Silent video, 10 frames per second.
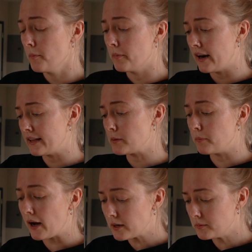But at the
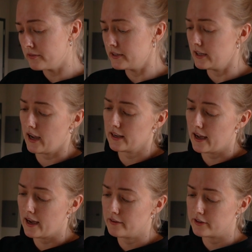bottom of it, I
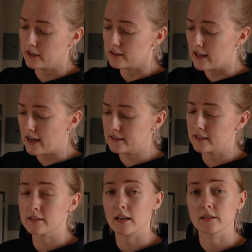have a line
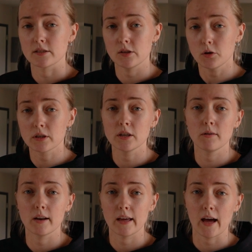that says, "You can do
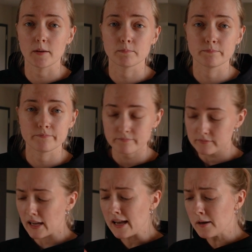it again."
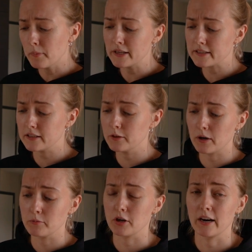And basically what
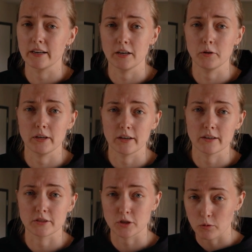I'm trying to do here
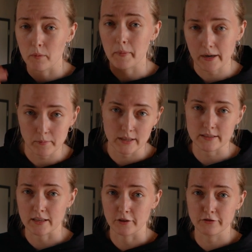is to remind
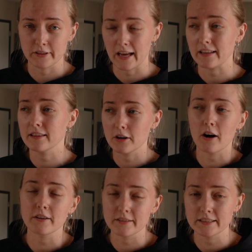myself that there
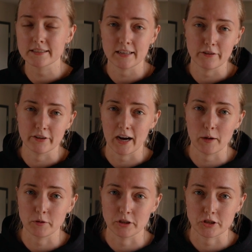are things that I've
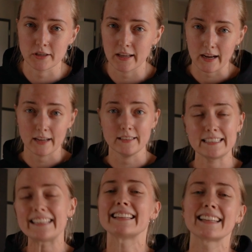accomplished that I
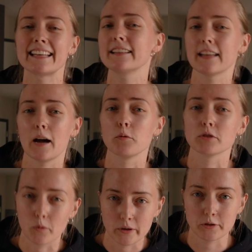didn't think that I was
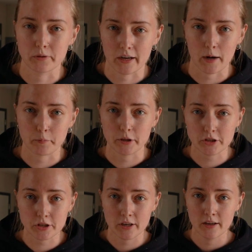going to
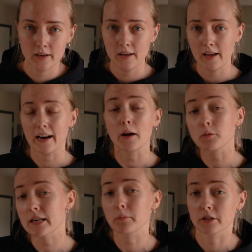accomplish, and I
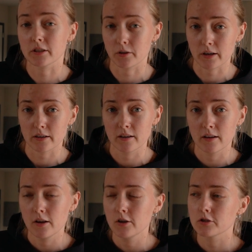was able to do it.
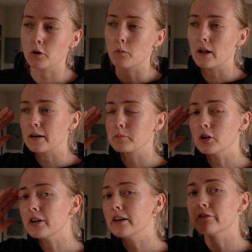So while I'm
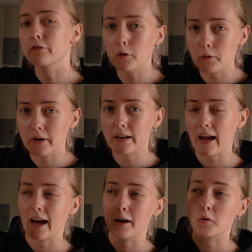looking forward
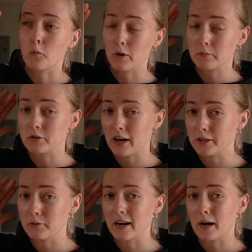at what I'm trying
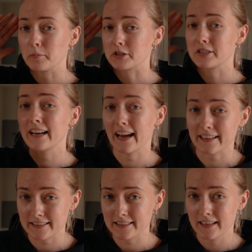to accomplish
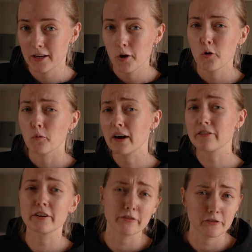next,
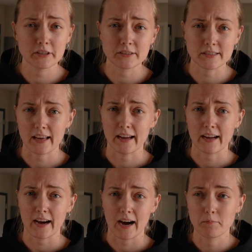whenever it feels
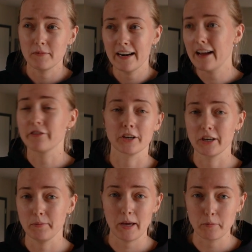like I'm never going
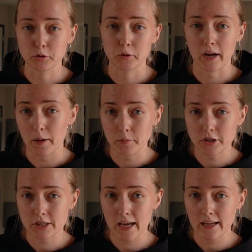to be able to
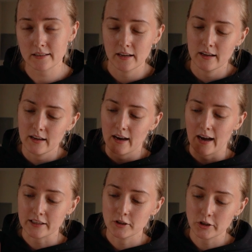accomplish that,
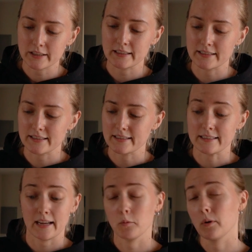I can look at this and
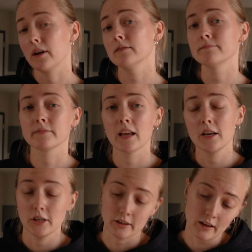say, well,
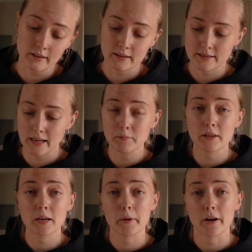you thought the same
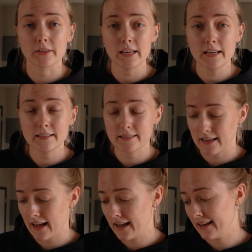thing about these
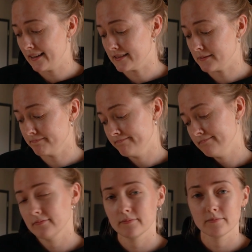and
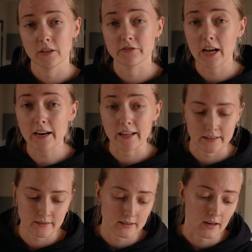you've done
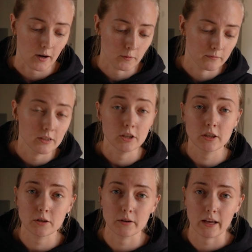it, so you
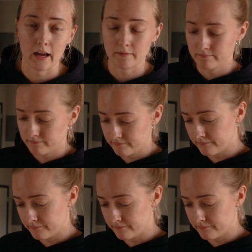could do it again.